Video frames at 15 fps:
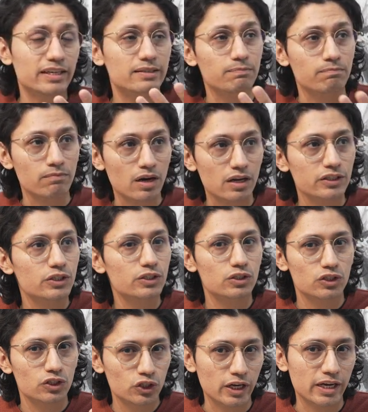that most
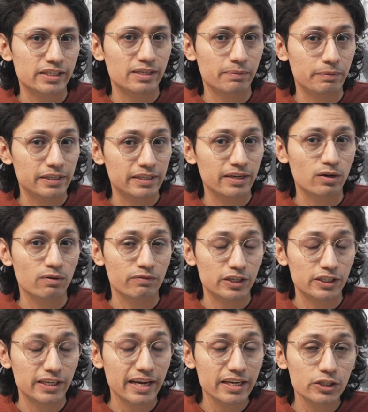ChatGPT
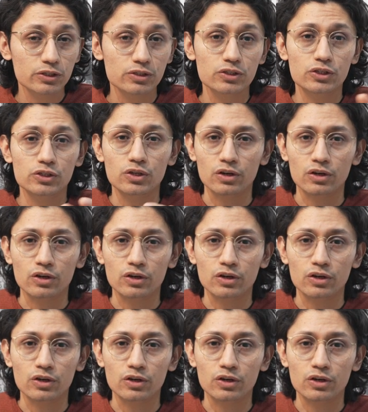conversations